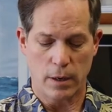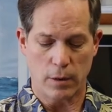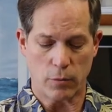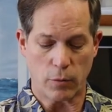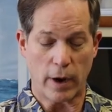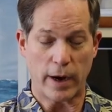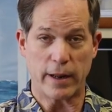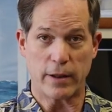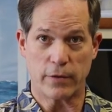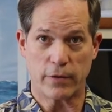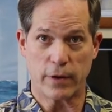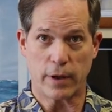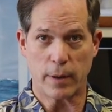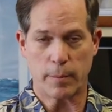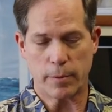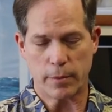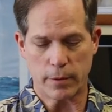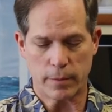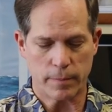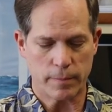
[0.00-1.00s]
writing
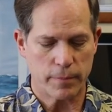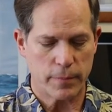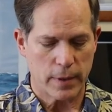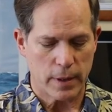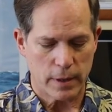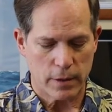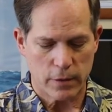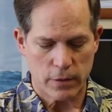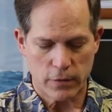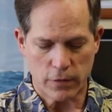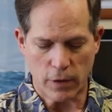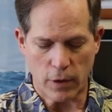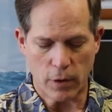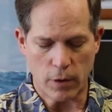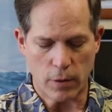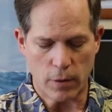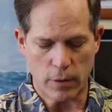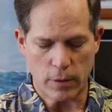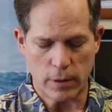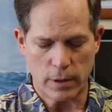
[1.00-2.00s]
sample.
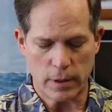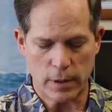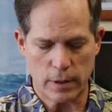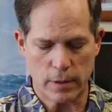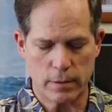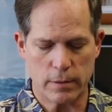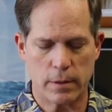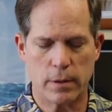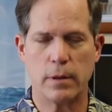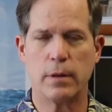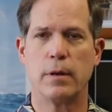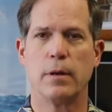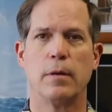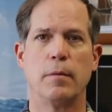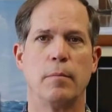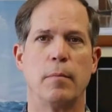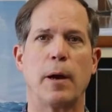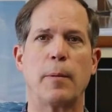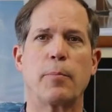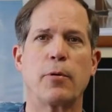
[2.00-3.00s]
So uh,
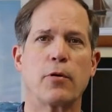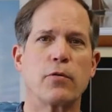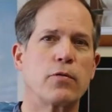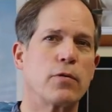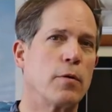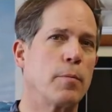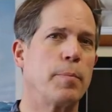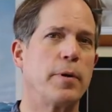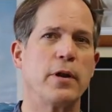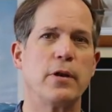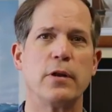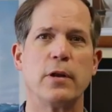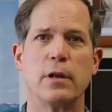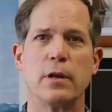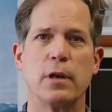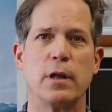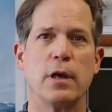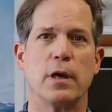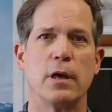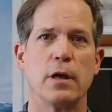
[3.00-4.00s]
my personal
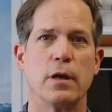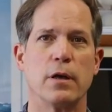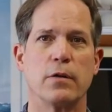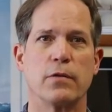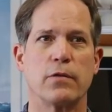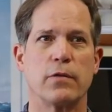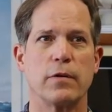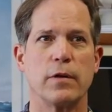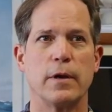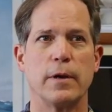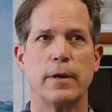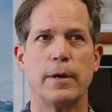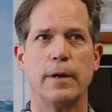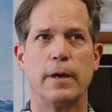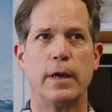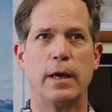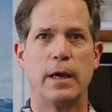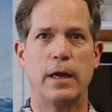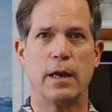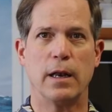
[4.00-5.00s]
opinion is
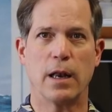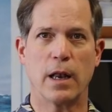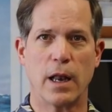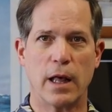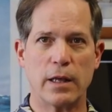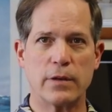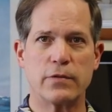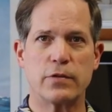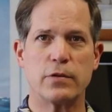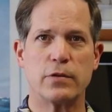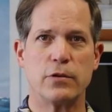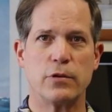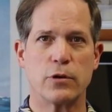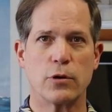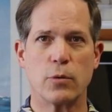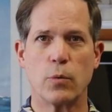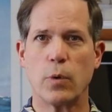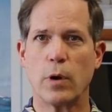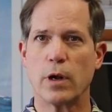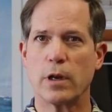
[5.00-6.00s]
unless
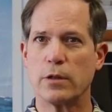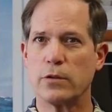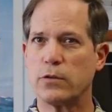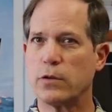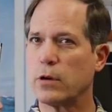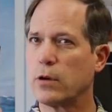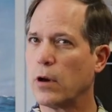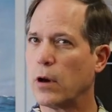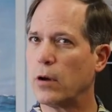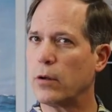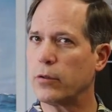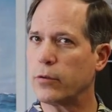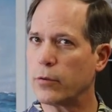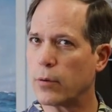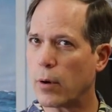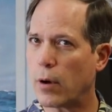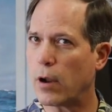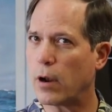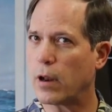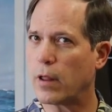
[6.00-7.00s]
you're willing to go
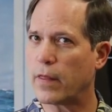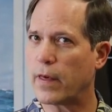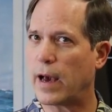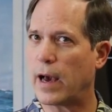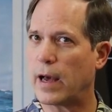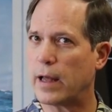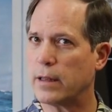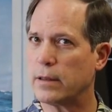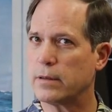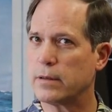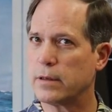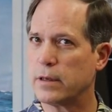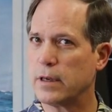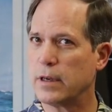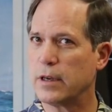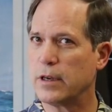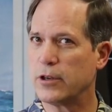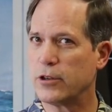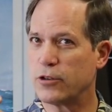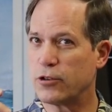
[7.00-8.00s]
through all of that
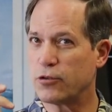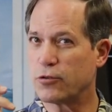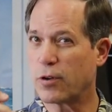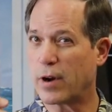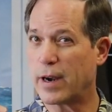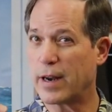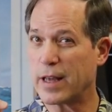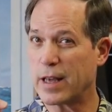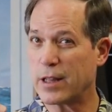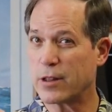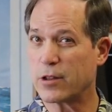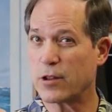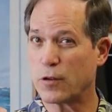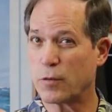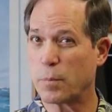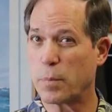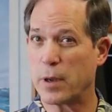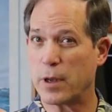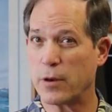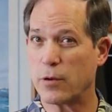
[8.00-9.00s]
to try to get this
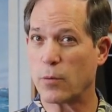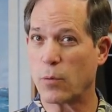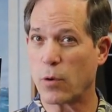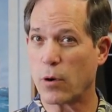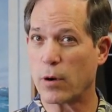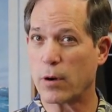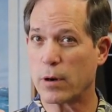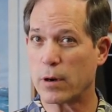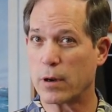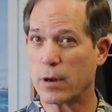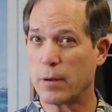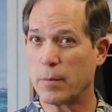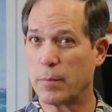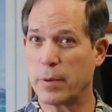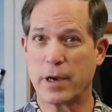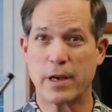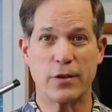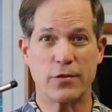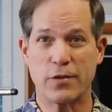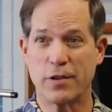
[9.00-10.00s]
pen to work,
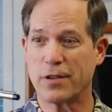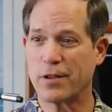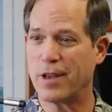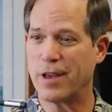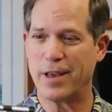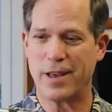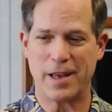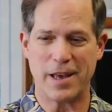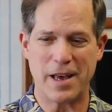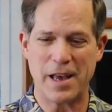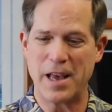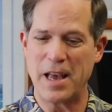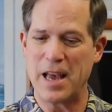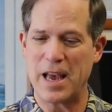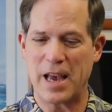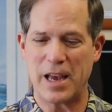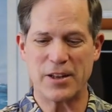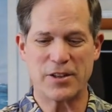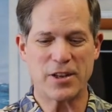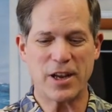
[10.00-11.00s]
because it, it,
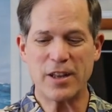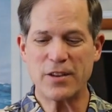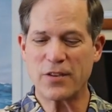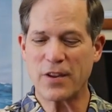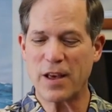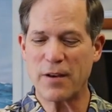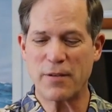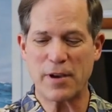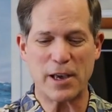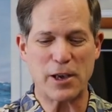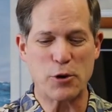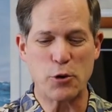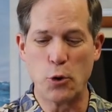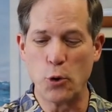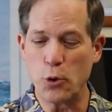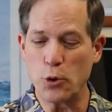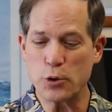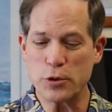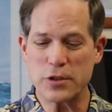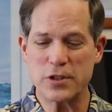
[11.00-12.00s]
it, does have a
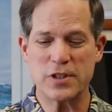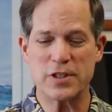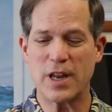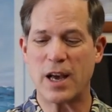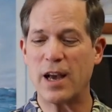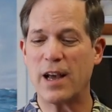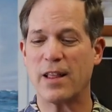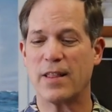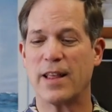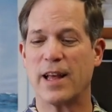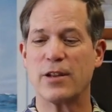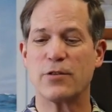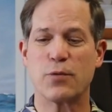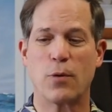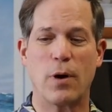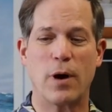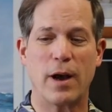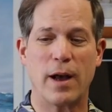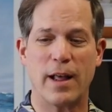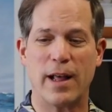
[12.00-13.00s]
cool design. That's
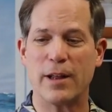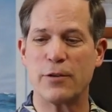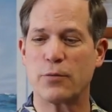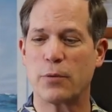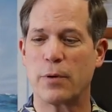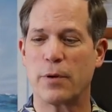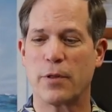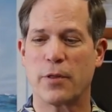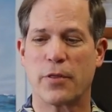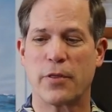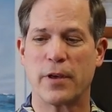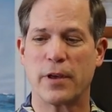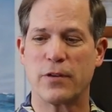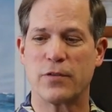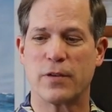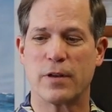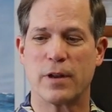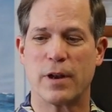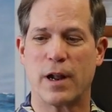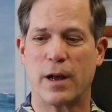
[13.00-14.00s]
why, that's one of the
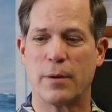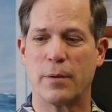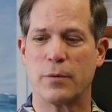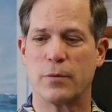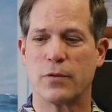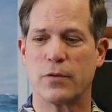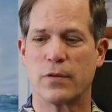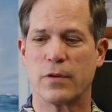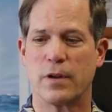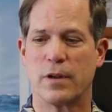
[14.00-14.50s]
things that I was